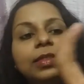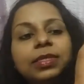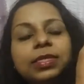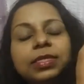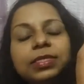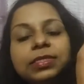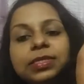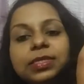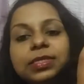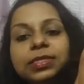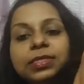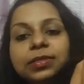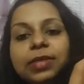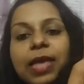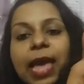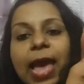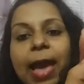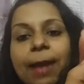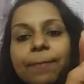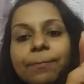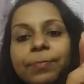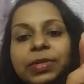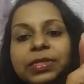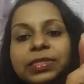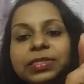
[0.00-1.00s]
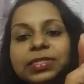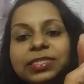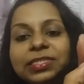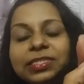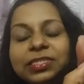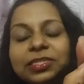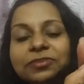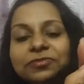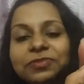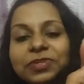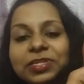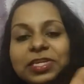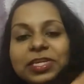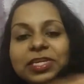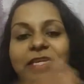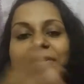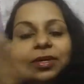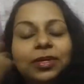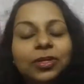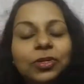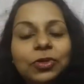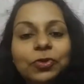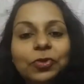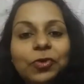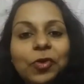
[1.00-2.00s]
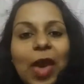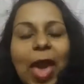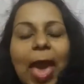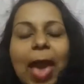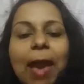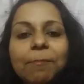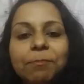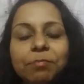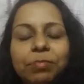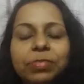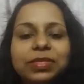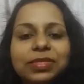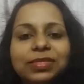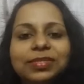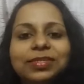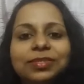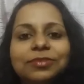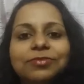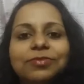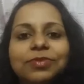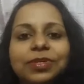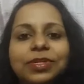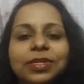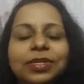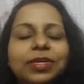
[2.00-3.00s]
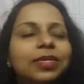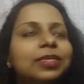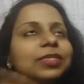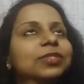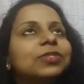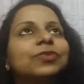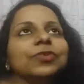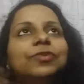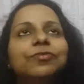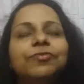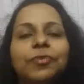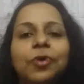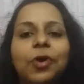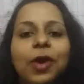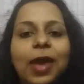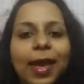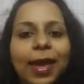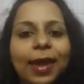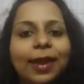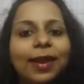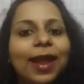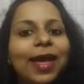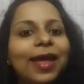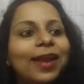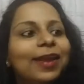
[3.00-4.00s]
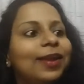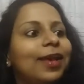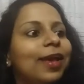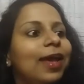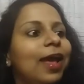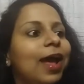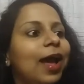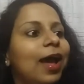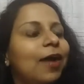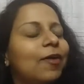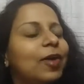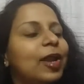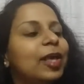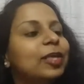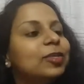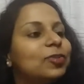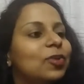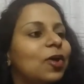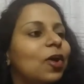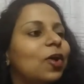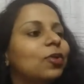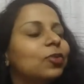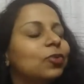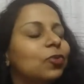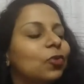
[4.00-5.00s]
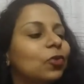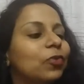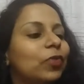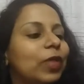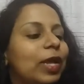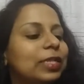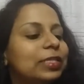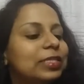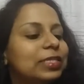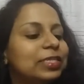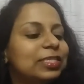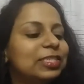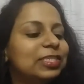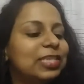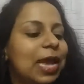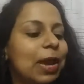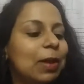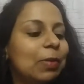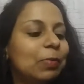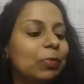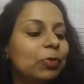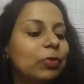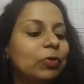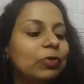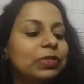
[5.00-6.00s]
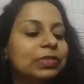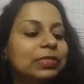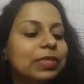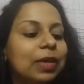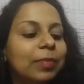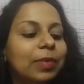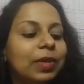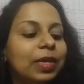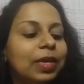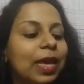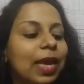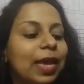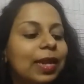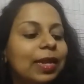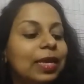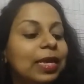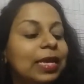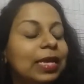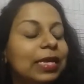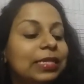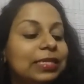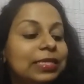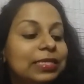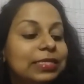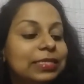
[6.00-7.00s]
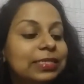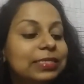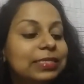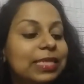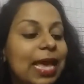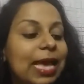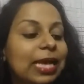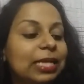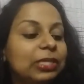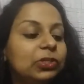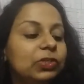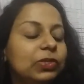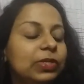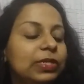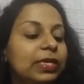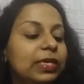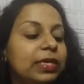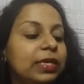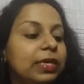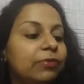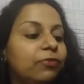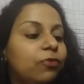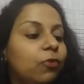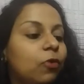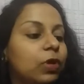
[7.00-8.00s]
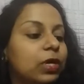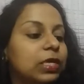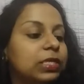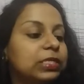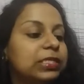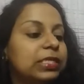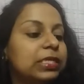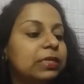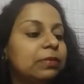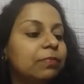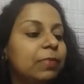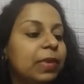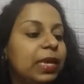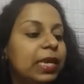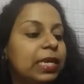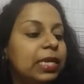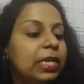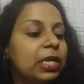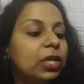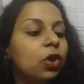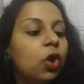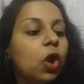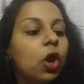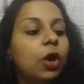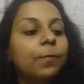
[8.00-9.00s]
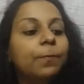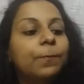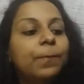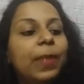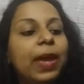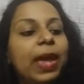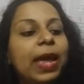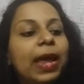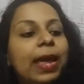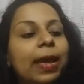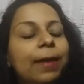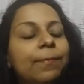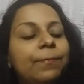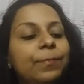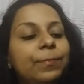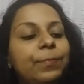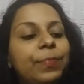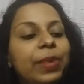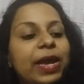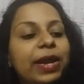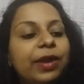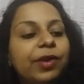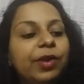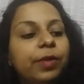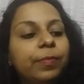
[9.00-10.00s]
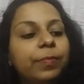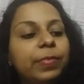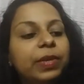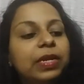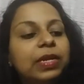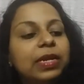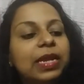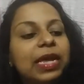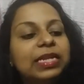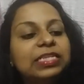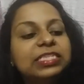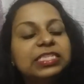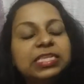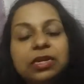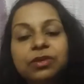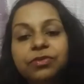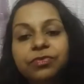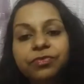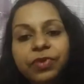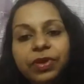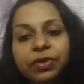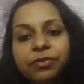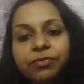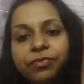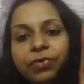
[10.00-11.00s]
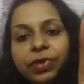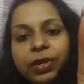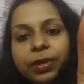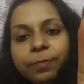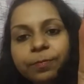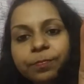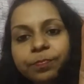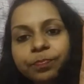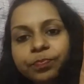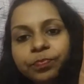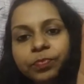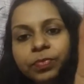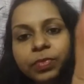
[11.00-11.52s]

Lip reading: This is apple cider vinegar. You know, apple cider vinegar is good for hair, and so that this shampoo is coming, and this is actually focusing mainly on paraben and sulfate free.